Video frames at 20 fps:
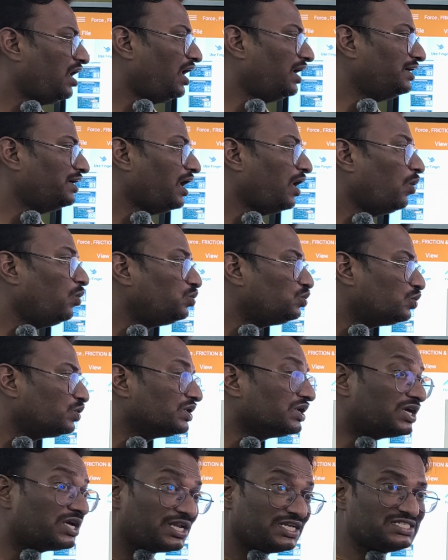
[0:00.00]
and how to
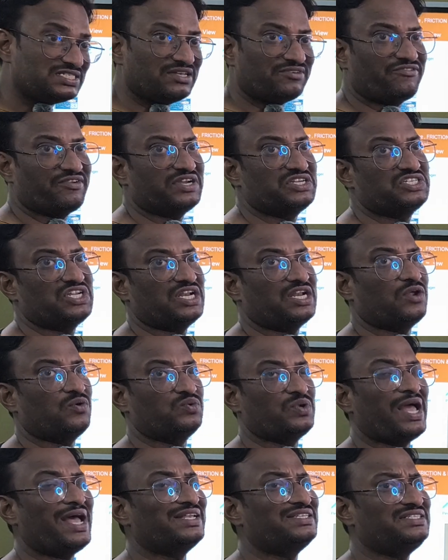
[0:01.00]
increase the friction
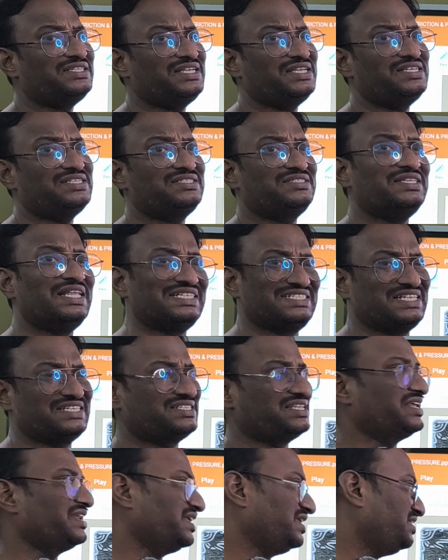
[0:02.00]
now as it is
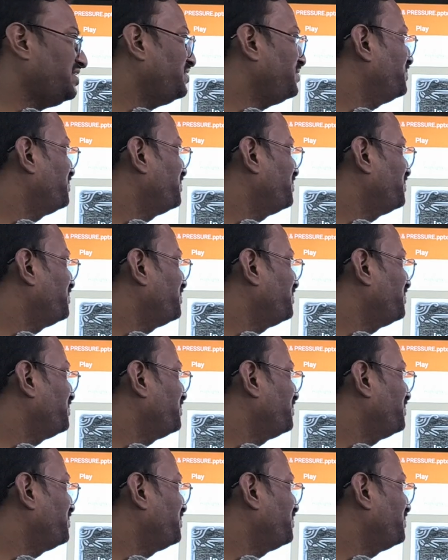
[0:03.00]
necessary.